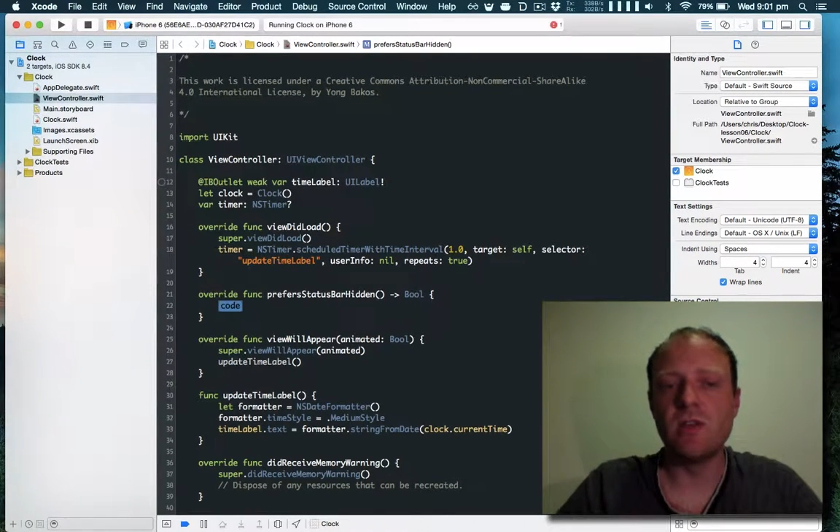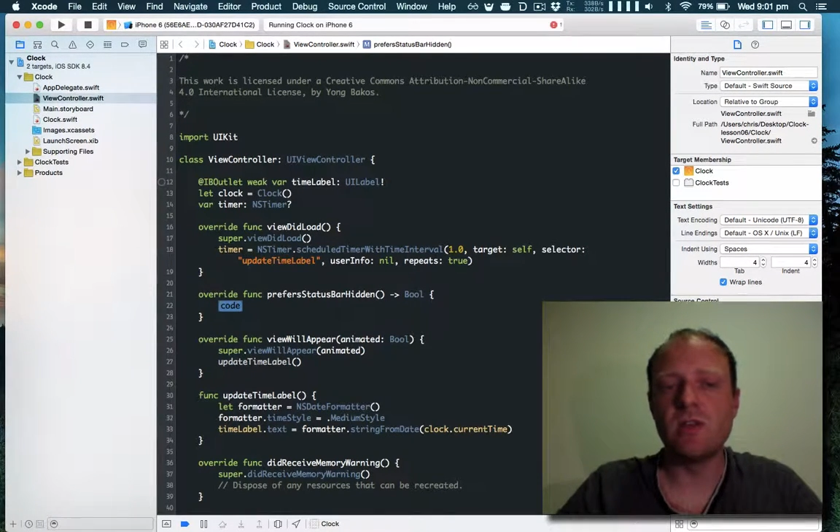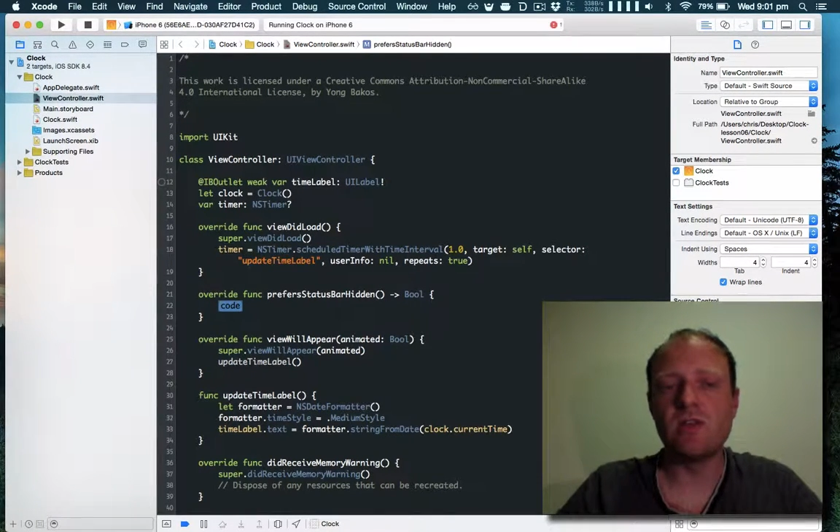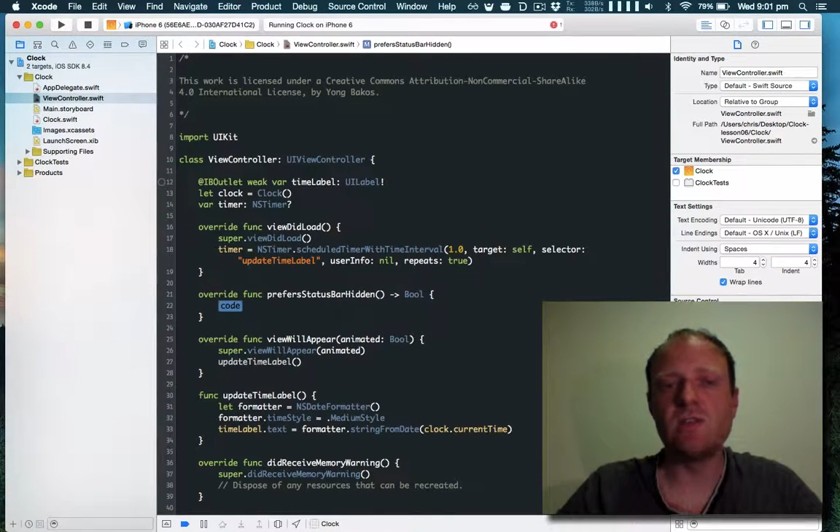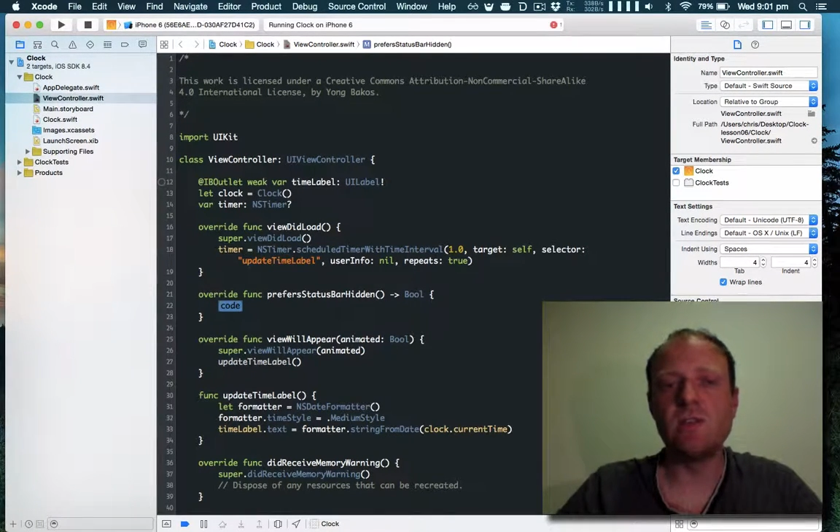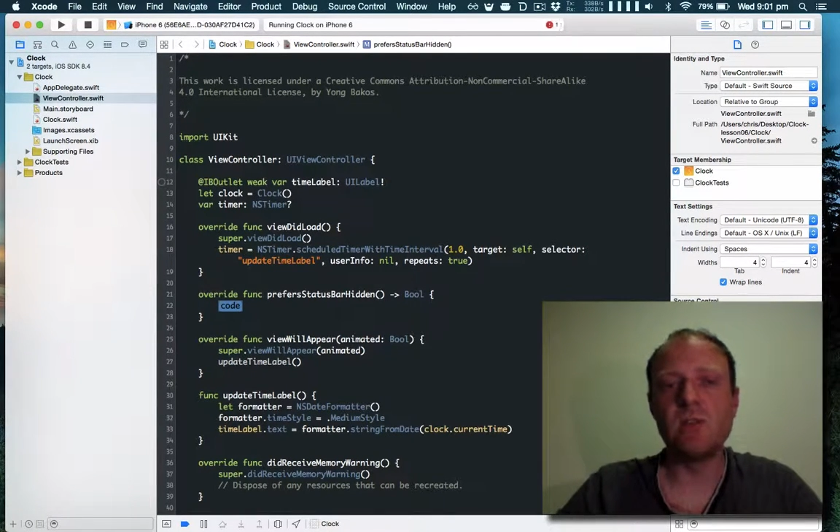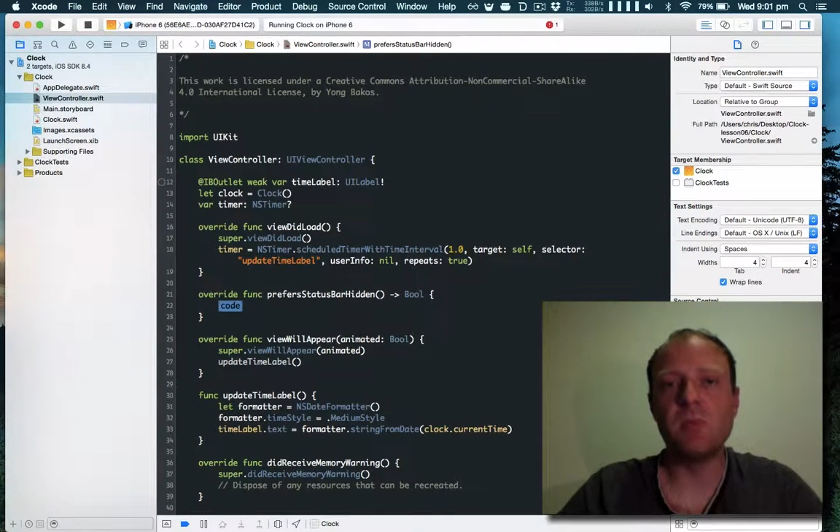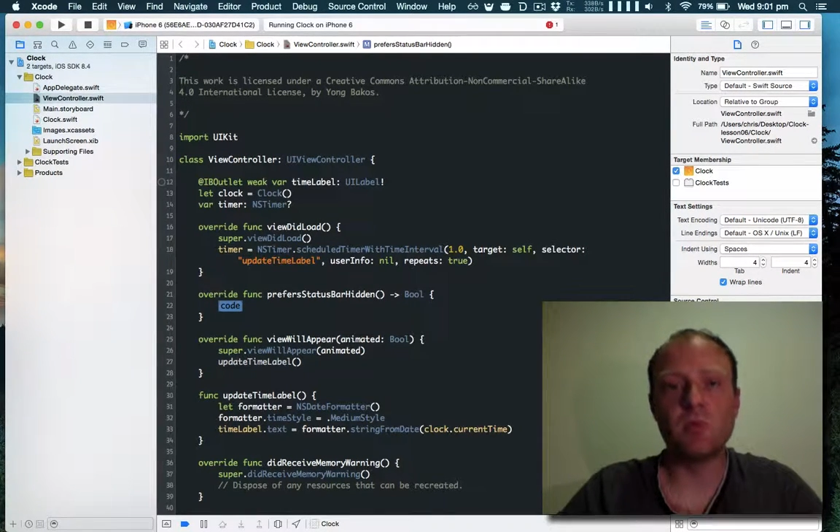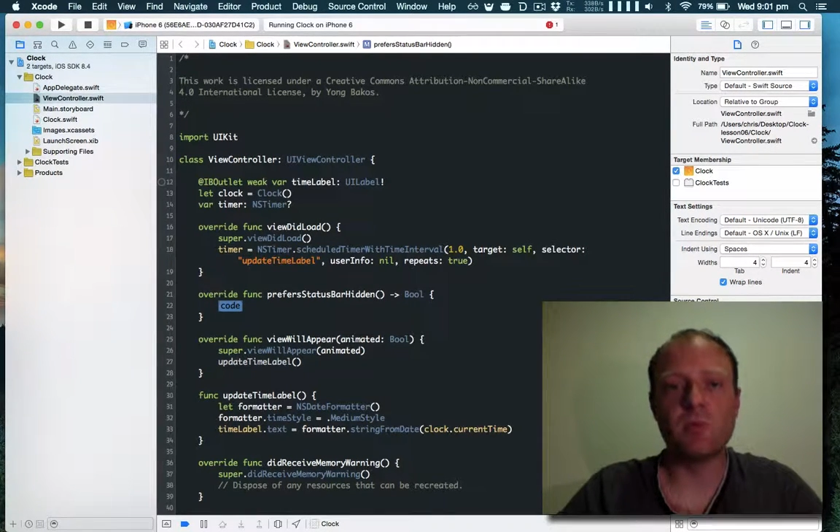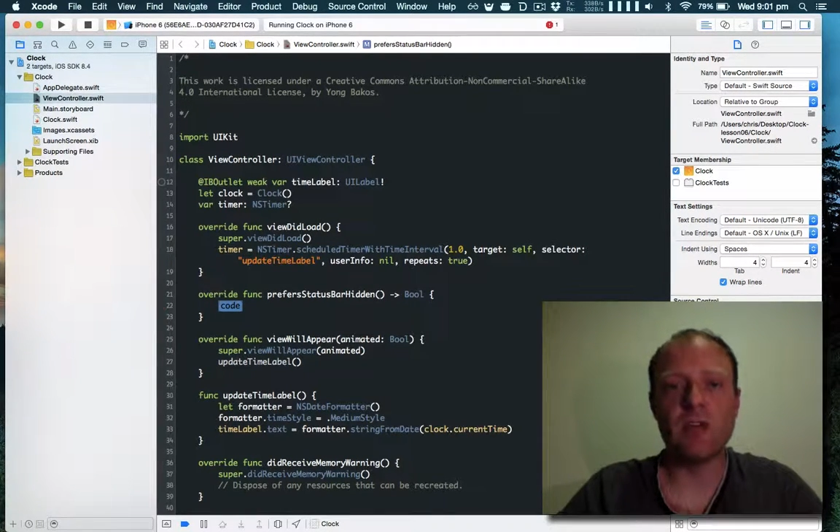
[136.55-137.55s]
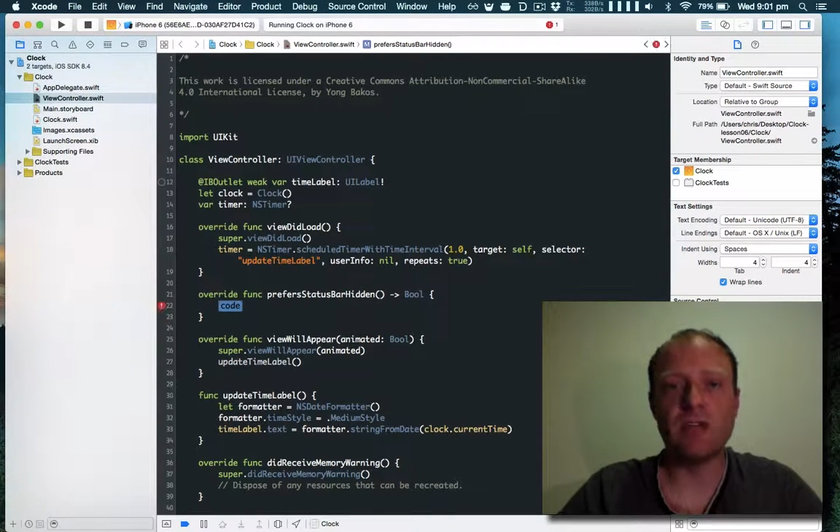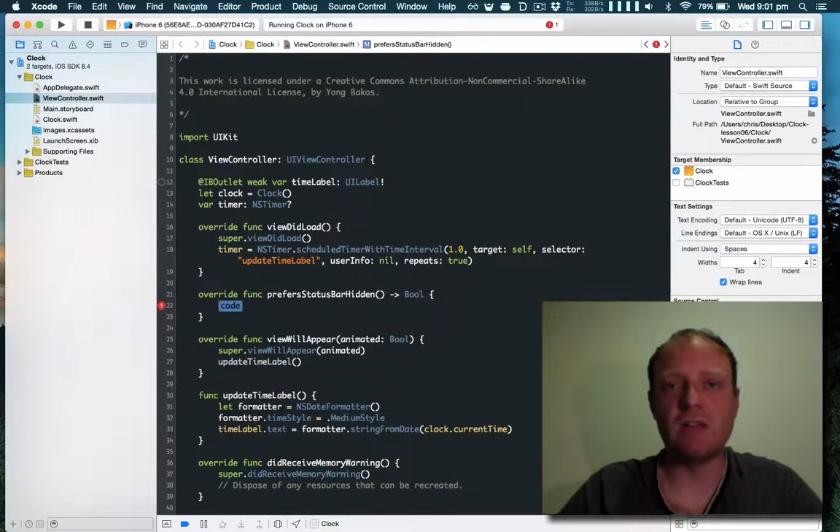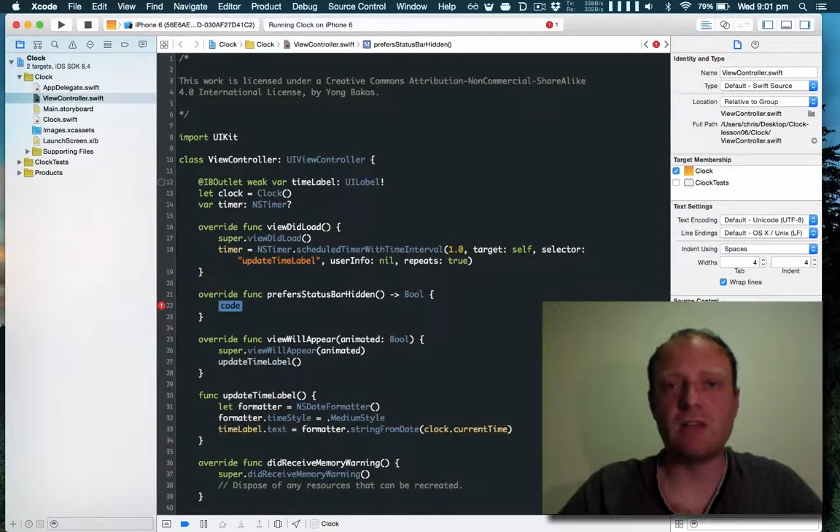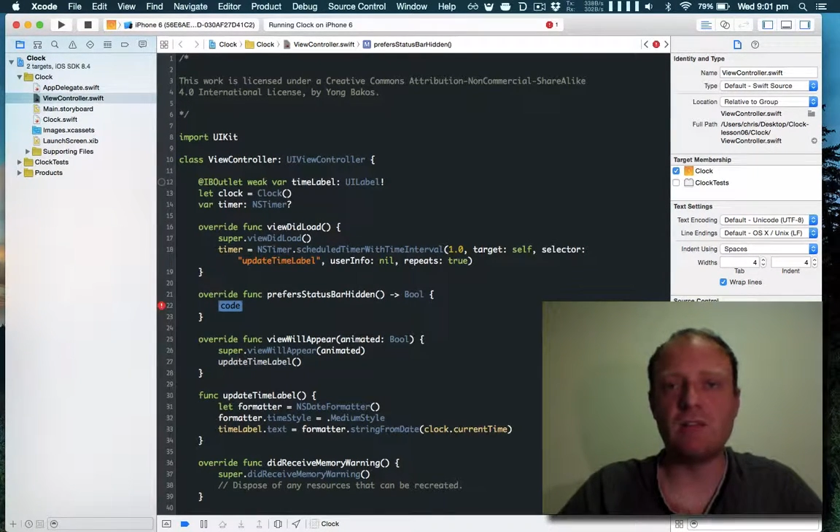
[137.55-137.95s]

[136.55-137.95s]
This is a bit more granular,